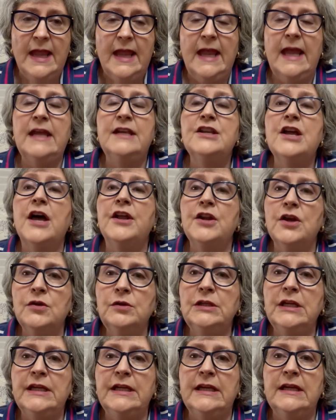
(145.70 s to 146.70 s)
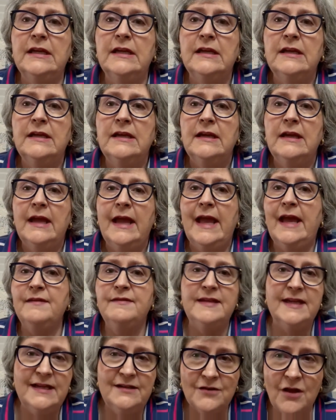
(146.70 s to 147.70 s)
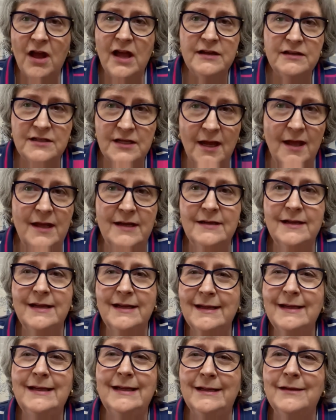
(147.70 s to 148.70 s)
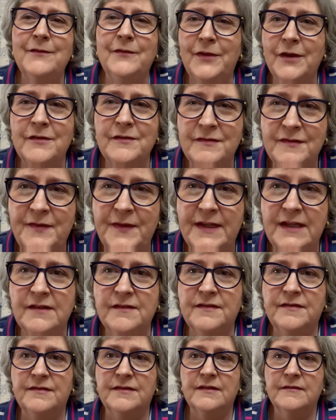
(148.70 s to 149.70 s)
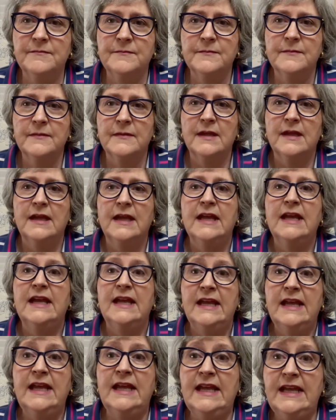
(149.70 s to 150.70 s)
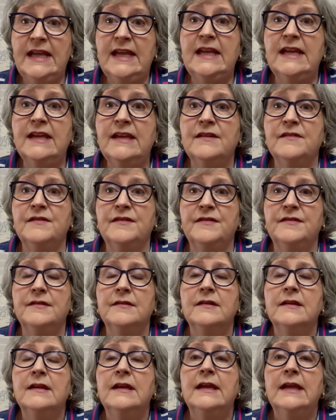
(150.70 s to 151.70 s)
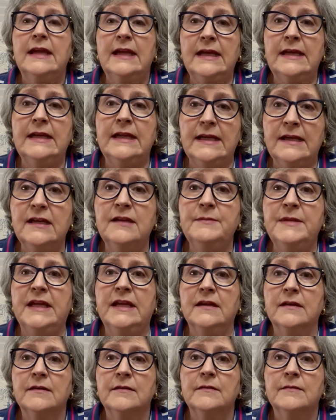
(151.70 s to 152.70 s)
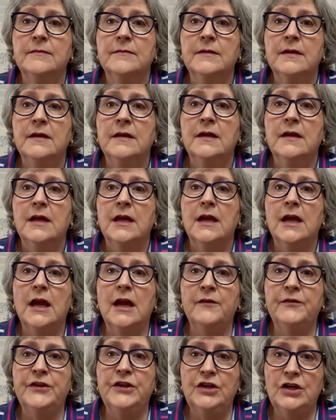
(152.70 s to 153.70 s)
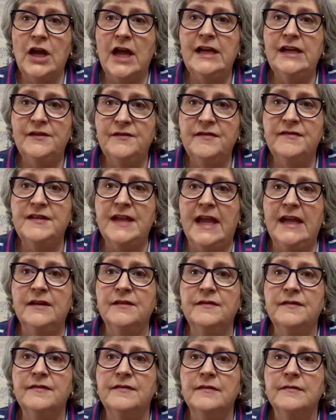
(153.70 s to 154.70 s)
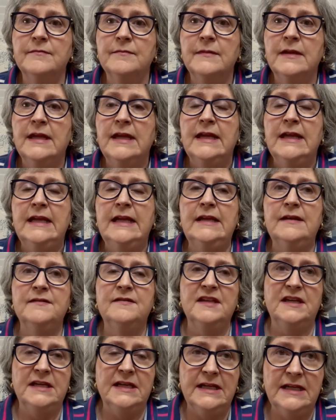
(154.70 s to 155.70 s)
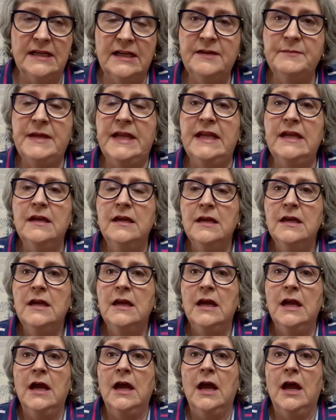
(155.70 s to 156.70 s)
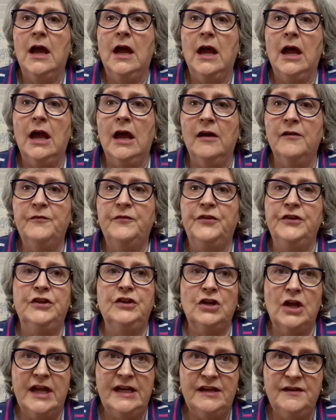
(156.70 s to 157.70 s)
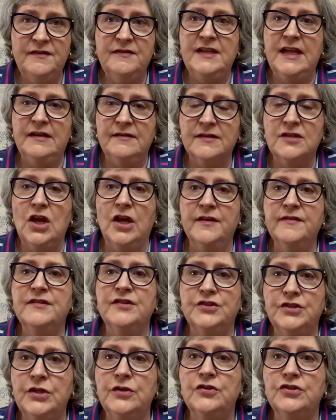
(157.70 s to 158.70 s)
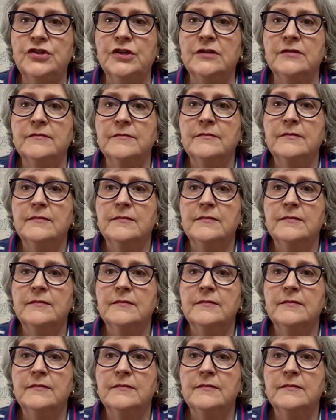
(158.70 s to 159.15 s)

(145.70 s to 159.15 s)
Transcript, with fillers: And not only has he not done any of those things, he is an enemy of the United States. He is an enemy of the United States Constitution.